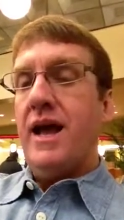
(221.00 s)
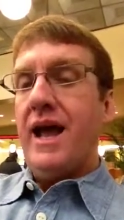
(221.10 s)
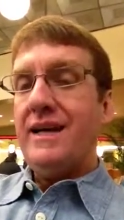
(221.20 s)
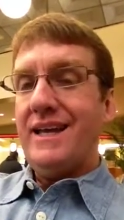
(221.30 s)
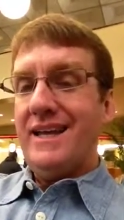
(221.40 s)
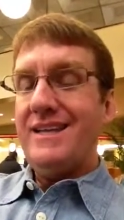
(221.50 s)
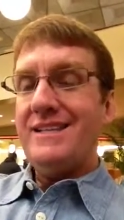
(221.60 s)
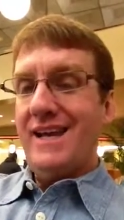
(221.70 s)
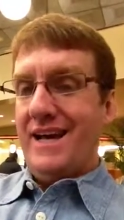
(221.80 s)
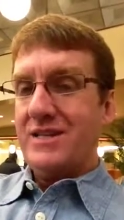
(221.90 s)
And in
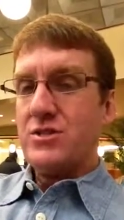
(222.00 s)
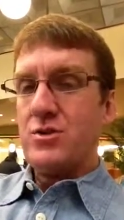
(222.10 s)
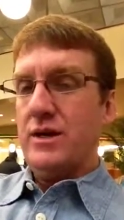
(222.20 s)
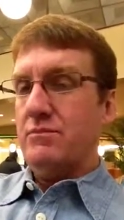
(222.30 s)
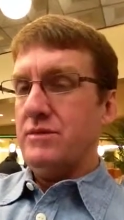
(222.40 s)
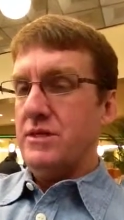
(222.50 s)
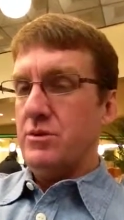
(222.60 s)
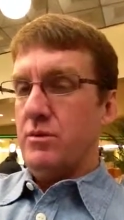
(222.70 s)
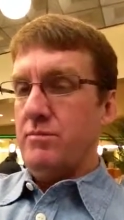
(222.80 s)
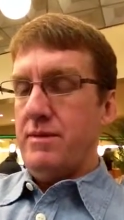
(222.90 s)
TaskStream, did you
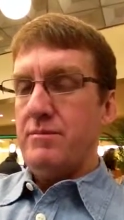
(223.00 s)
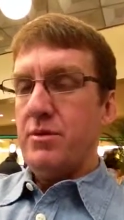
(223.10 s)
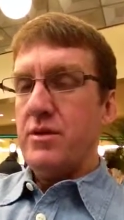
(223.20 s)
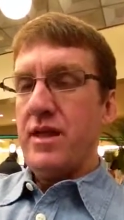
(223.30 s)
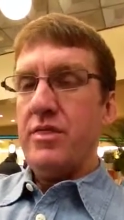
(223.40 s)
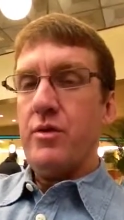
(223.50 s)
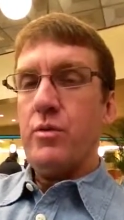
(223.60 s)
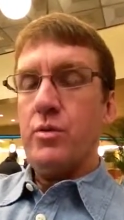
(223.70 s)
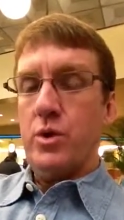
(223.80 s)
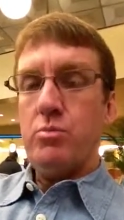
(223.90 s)
remember that the
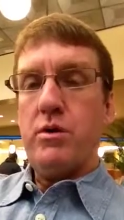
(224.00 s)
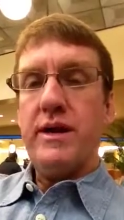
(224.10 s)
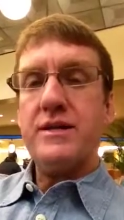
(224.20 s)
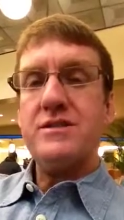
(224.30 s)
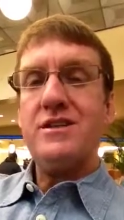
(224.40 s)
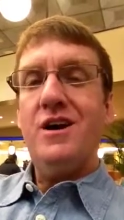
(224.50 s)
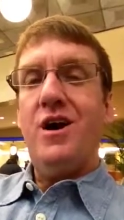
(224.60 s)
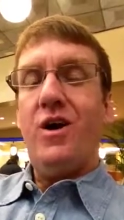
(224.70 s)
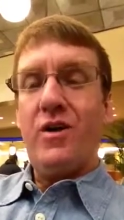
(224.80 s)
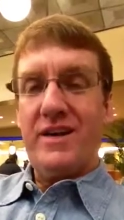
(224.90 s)
rubrics
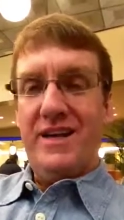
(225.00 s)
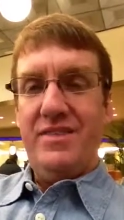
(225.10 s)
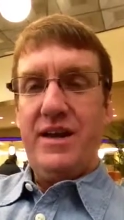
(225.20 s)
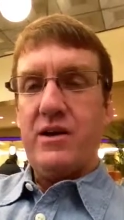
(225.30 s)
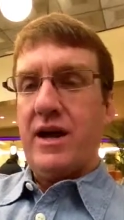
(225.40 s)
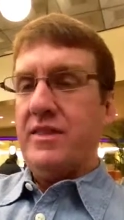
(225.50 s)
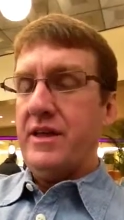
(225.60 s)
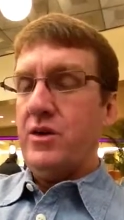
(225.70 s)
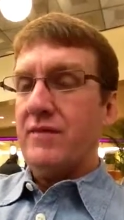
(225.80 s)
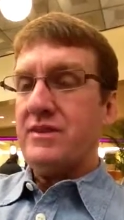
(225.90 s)
are in there? I
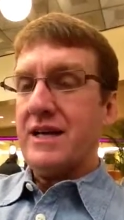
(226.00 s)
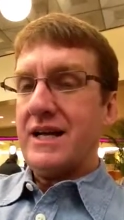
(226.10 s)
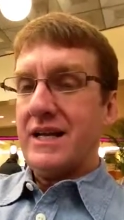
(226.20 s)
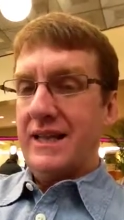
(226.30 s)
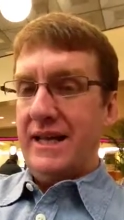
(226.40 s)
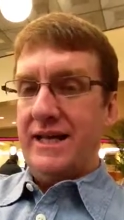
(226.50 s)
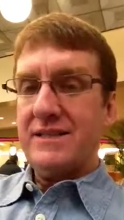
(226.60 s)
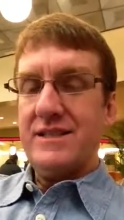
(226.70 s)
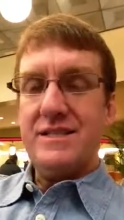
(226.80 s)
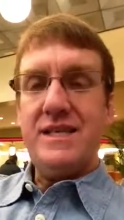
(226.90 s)
think you have to click
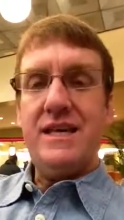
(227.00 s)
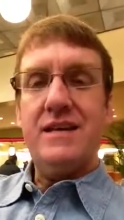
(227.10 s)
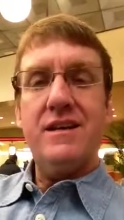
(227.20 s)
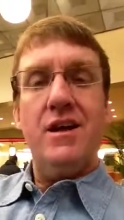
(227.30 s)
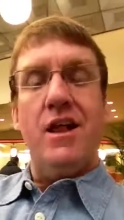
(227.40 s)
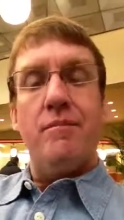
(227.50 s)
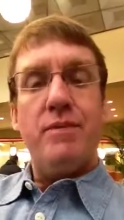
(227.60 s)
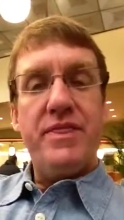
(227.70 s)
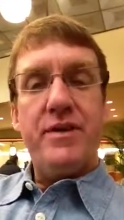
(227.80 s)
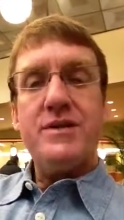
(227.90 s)
to see it.
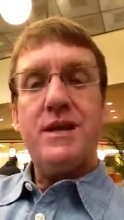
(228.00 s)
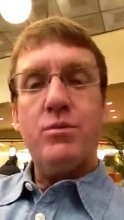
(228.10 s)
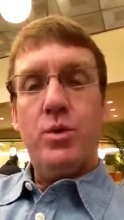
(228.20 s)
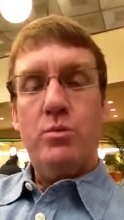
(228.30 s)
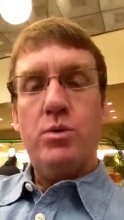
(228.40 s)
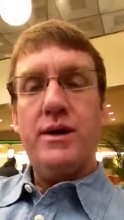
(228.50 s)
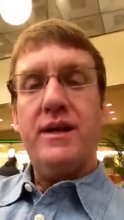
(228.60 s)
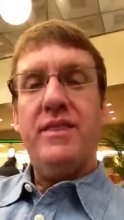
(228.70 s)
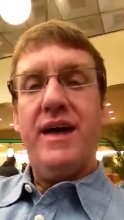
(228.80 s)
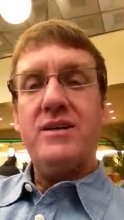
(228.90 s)
But there is a rubric
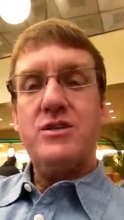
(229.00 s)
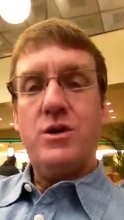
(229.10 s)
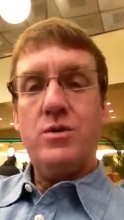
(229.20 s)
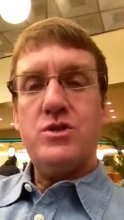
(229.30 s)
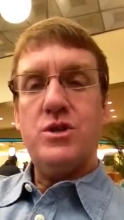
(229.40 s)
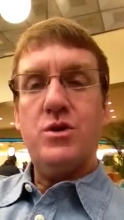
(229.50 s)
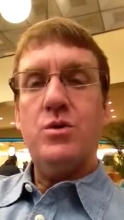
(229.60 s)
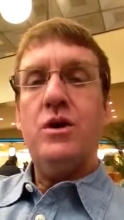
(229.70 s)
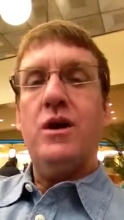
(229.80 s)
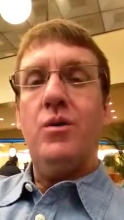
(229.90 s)
that shows you
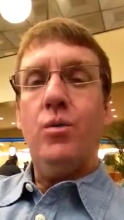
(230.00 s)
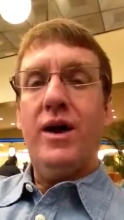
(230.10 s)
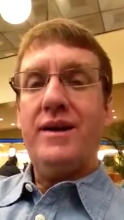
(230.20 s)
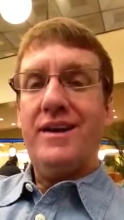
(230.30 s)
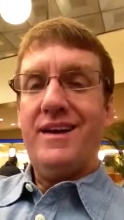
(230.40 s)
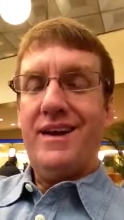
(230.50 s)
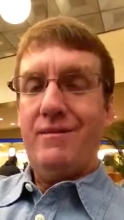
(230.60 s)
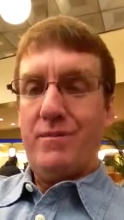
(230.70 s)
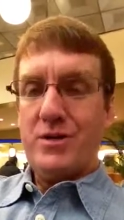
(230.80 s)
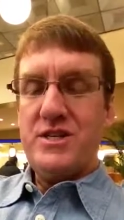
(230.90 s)
what
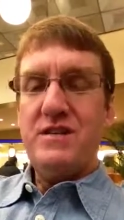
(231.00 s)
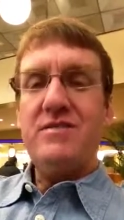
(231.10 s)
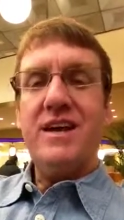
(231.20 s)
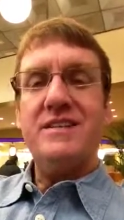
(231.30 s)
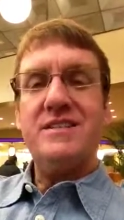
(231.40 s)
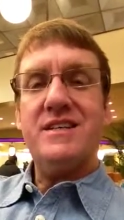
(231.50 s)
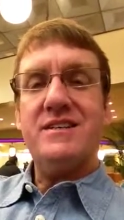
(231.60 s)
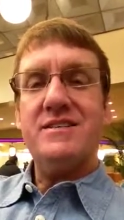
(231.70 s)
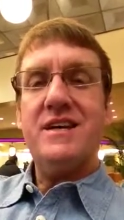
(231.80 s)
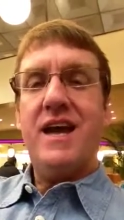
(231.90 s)
emerging advance
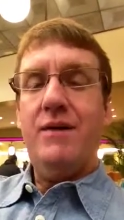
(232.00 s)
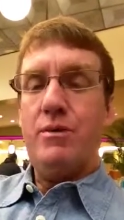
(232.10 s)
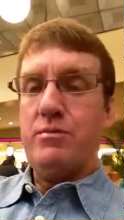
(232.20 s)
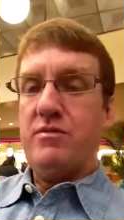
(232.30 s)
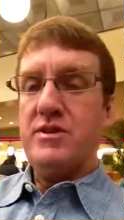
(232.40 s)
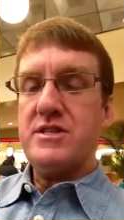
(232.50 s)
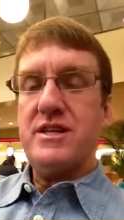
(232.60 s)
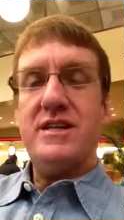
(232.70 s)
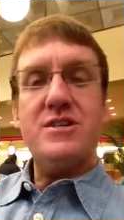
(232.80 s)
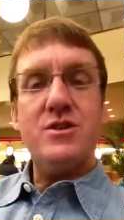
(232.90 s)
is and what proficient
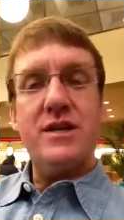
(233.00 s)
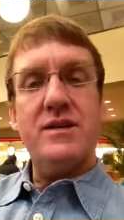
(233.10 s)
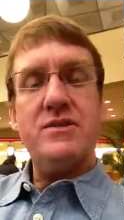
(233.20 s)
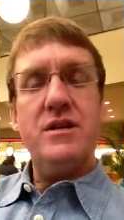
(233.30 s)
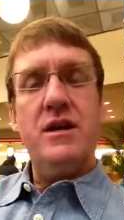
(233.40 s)
initial is.